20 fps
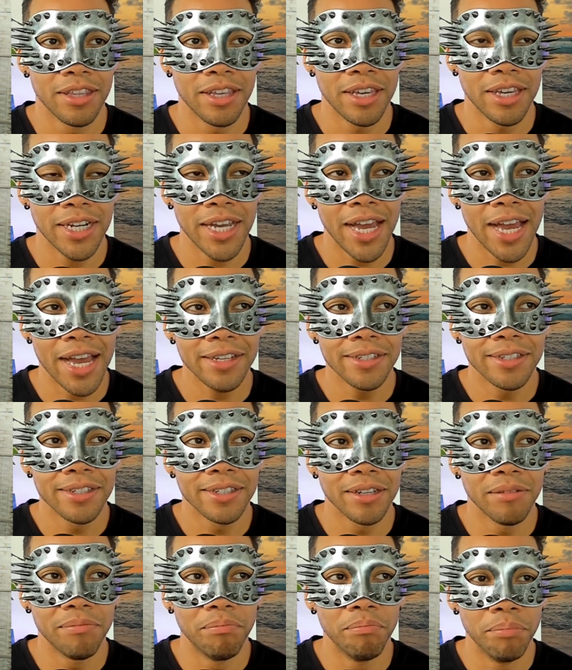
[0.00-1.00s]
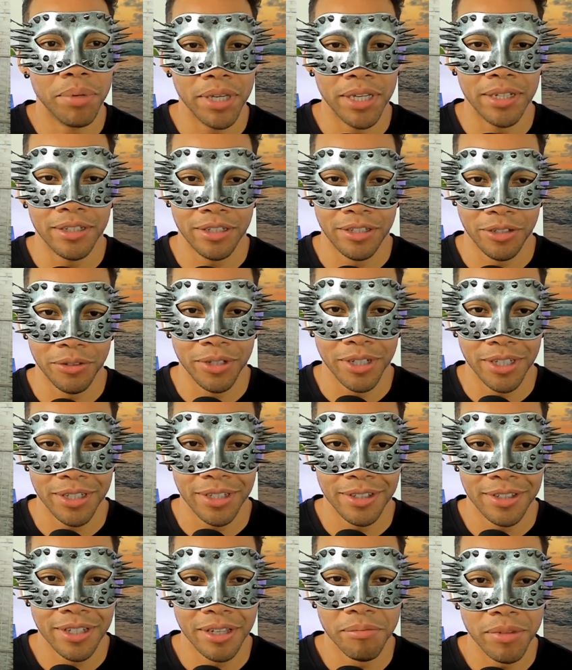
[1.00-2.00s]
it has some bend to it,
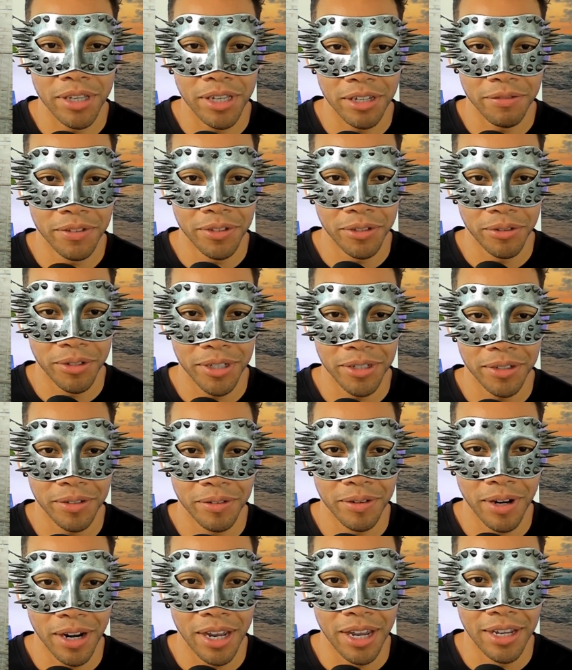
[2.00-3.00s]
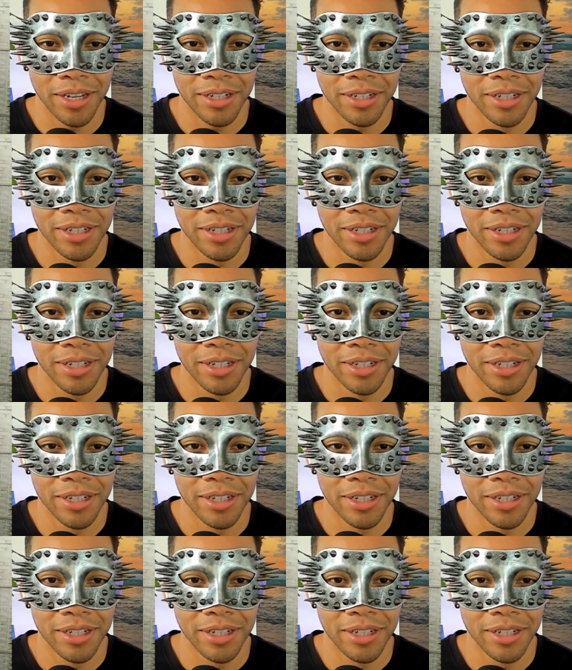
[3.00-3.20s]
some give to it, right?